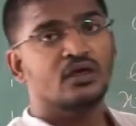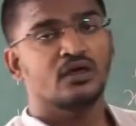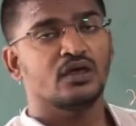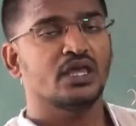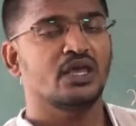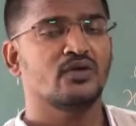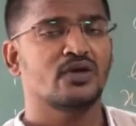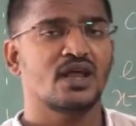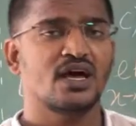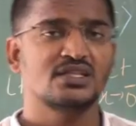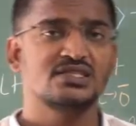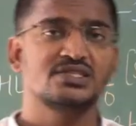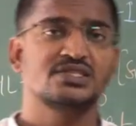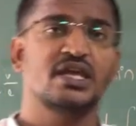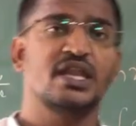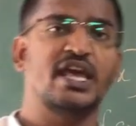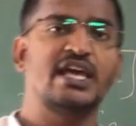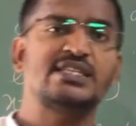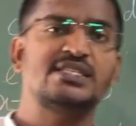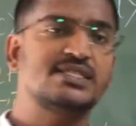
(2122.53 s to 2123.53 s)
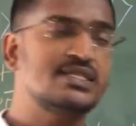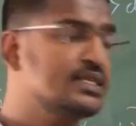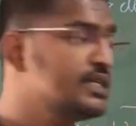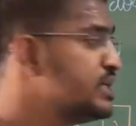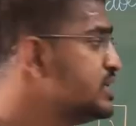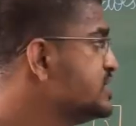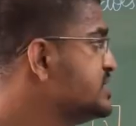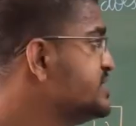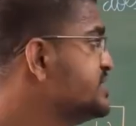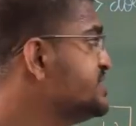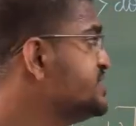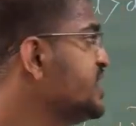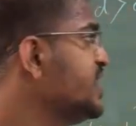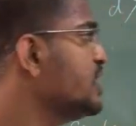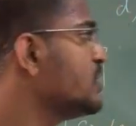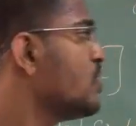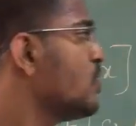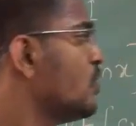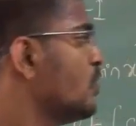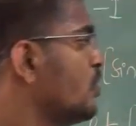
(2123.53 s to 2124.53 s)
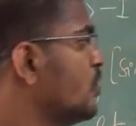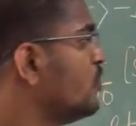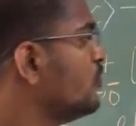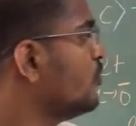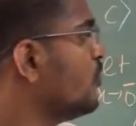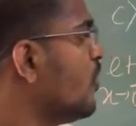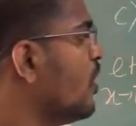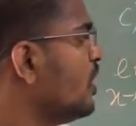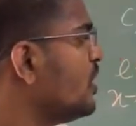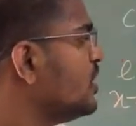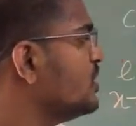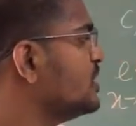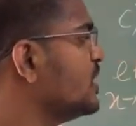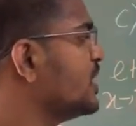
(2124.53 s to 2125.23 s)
Your answer is 0 for the